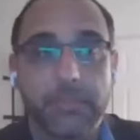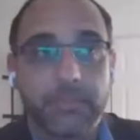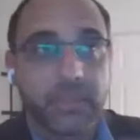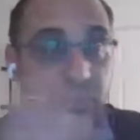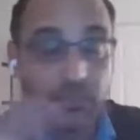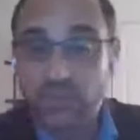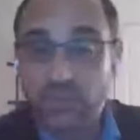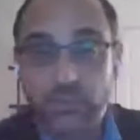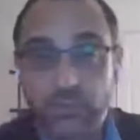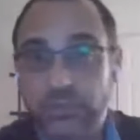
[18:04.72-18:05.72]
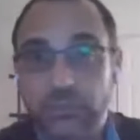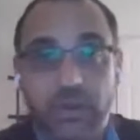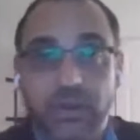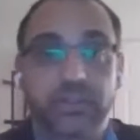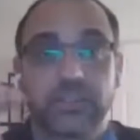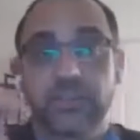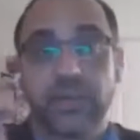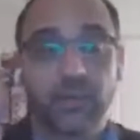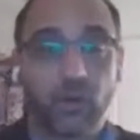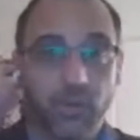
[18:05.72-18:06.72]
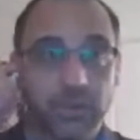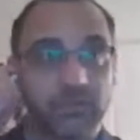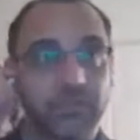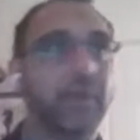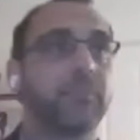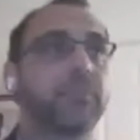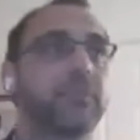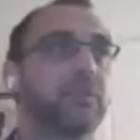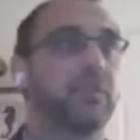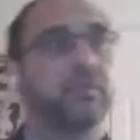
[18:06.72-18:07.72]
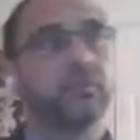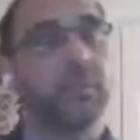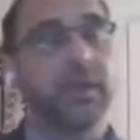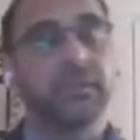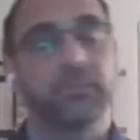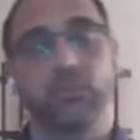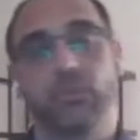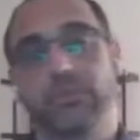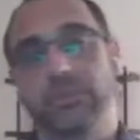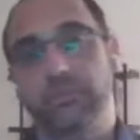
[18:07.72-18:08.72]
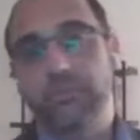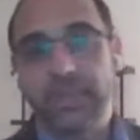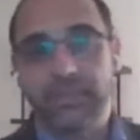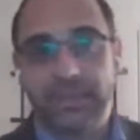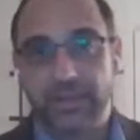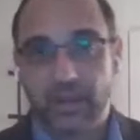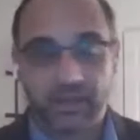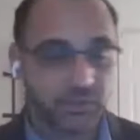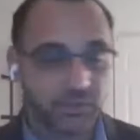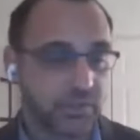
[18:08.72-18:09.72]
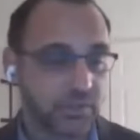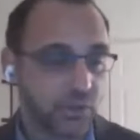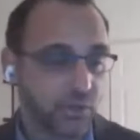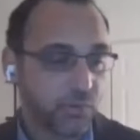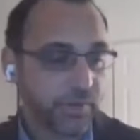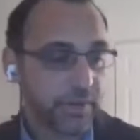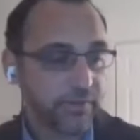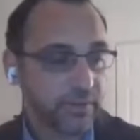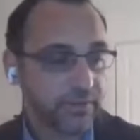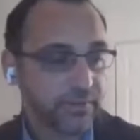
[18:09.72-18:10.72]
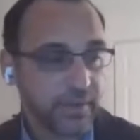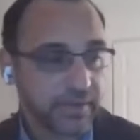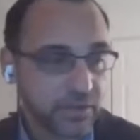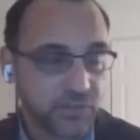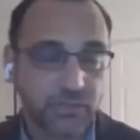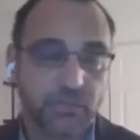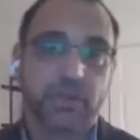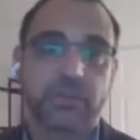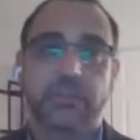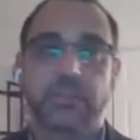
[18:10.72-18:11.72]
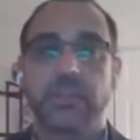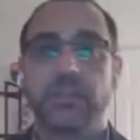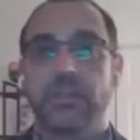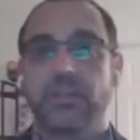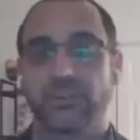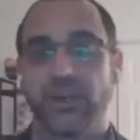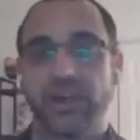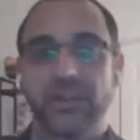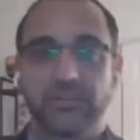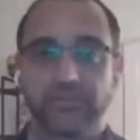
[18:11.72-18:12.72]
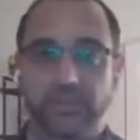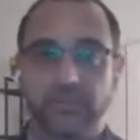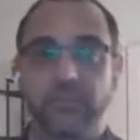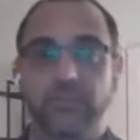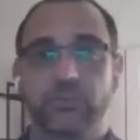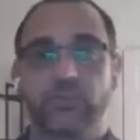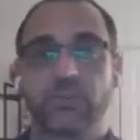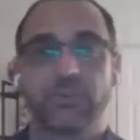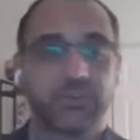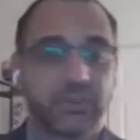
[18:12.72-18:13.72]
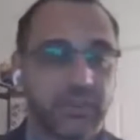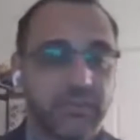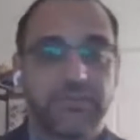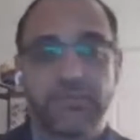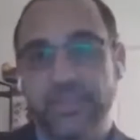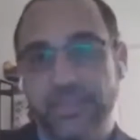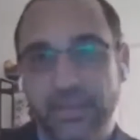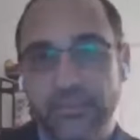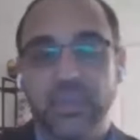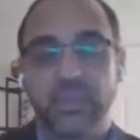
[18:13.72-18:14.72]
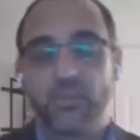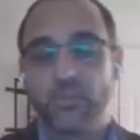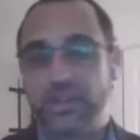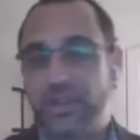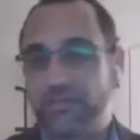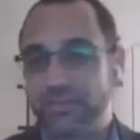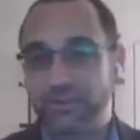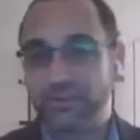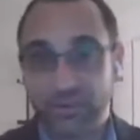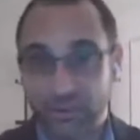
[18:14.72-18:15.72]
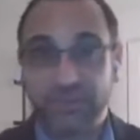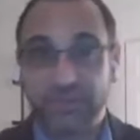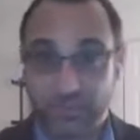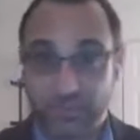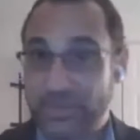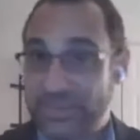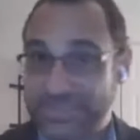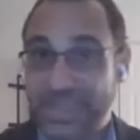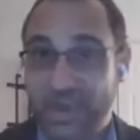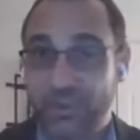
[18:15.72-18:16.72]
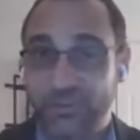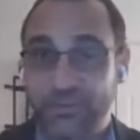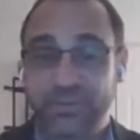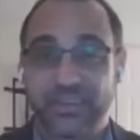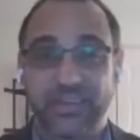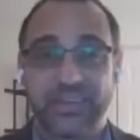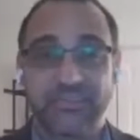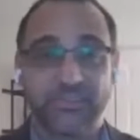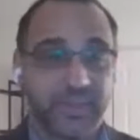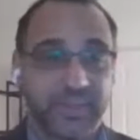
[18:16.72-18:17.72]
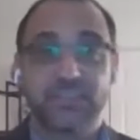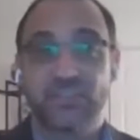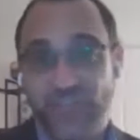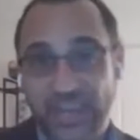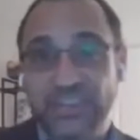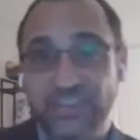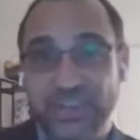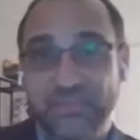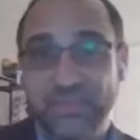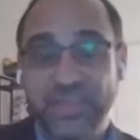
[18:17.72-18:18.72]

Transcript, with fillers: especially with the markets, right? Always remember uh, reminded me of this baby analogy. You know, whenever the financial markets cried, Federal Reserve fed them. Whenever you know things went south, Fed changed them.